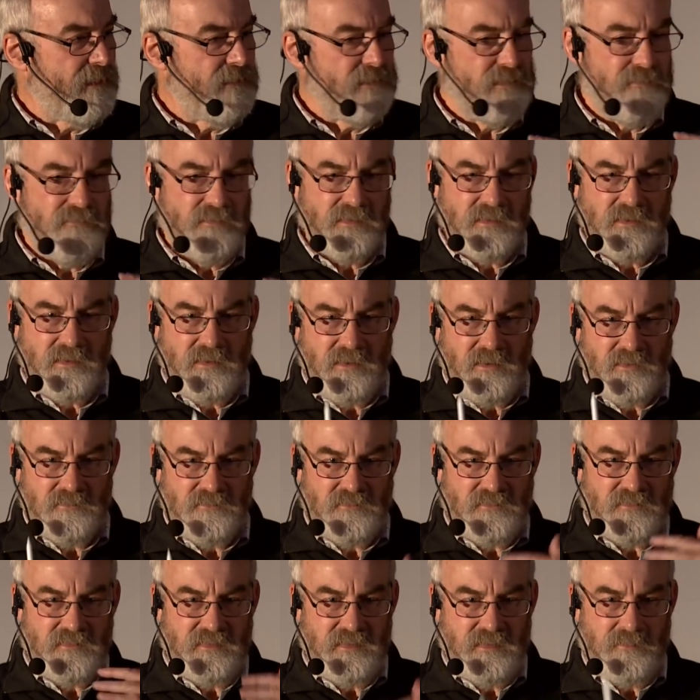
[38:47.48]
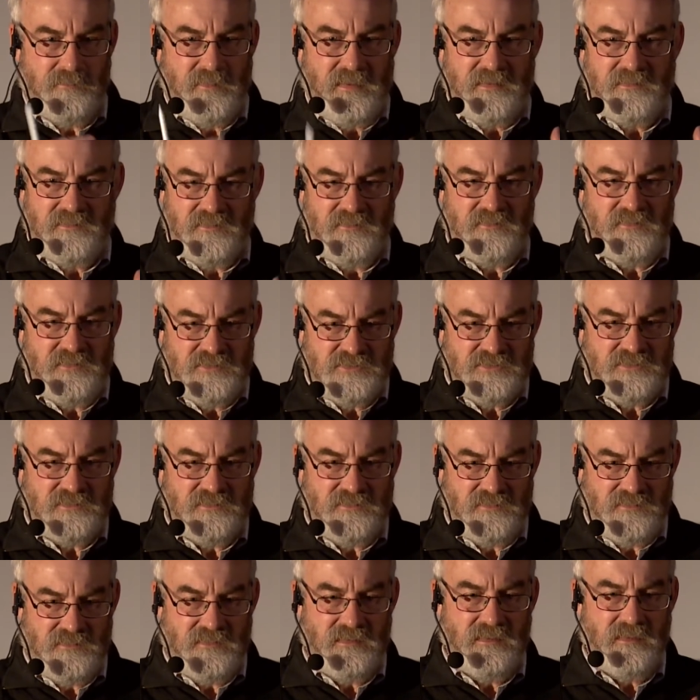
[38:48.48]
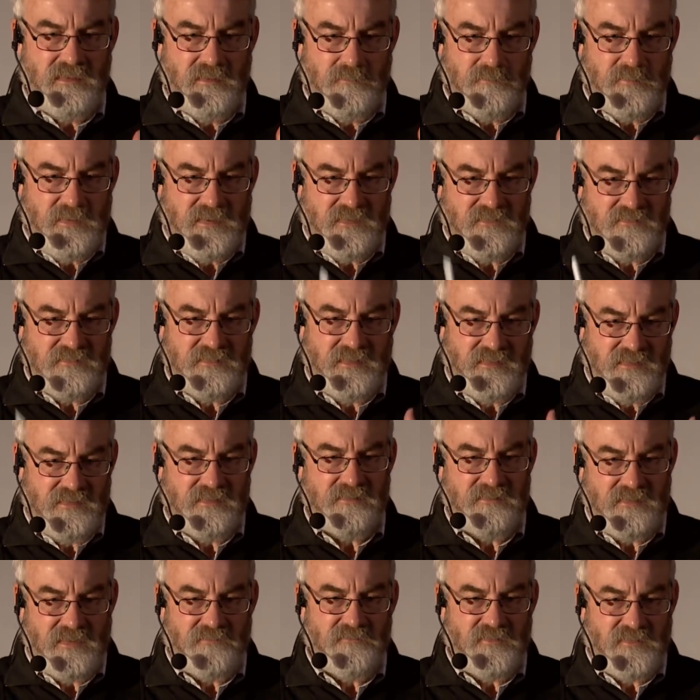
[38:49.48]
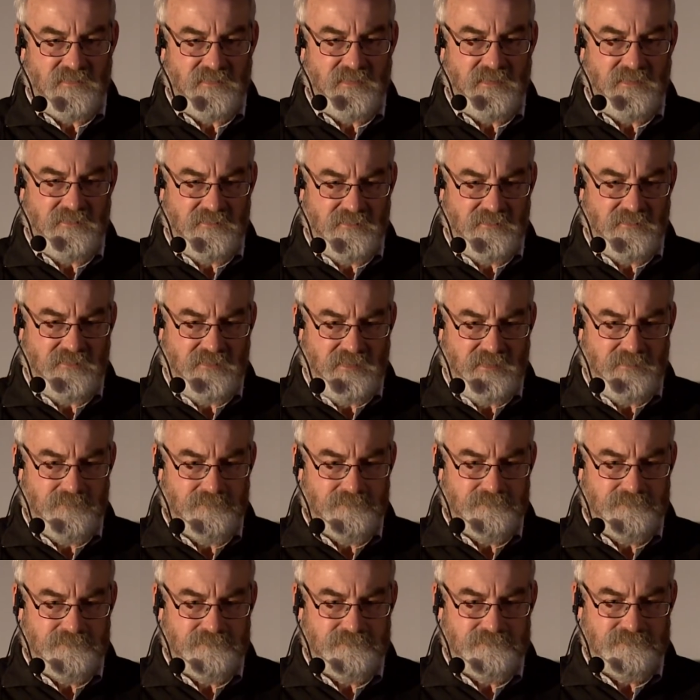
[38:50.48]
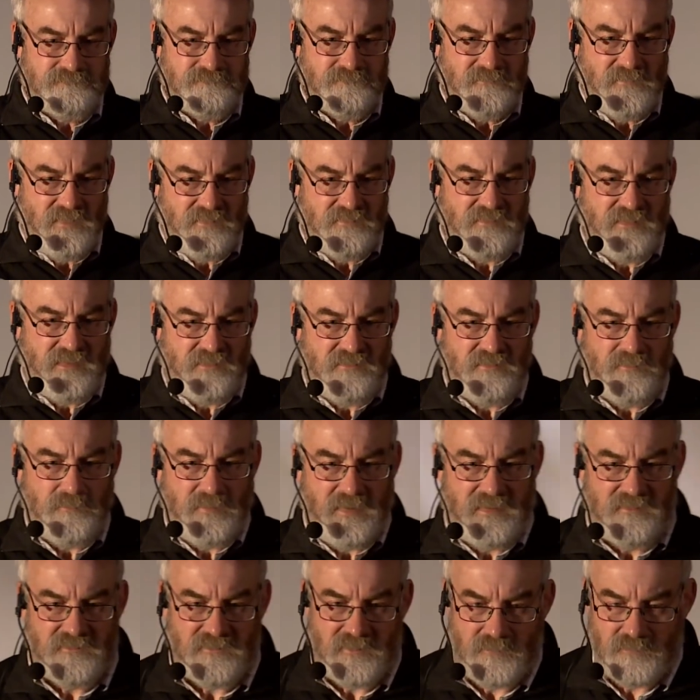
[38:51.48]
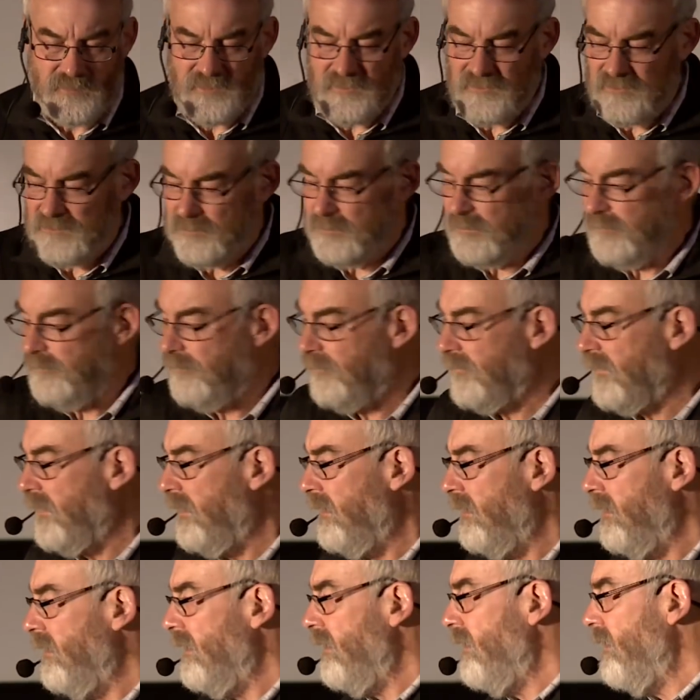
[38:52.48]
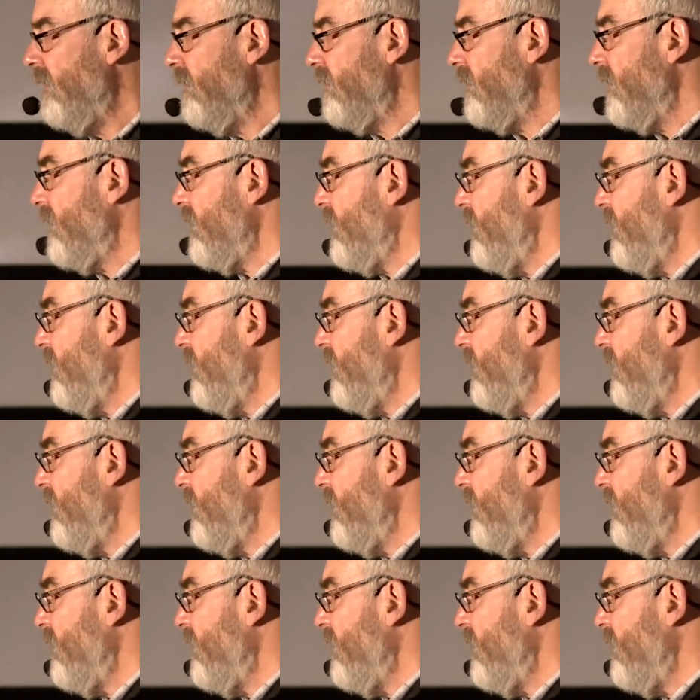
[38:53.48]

you've got to constantly make decisions, because nothing ever stays the same. So that's a basic principle. So the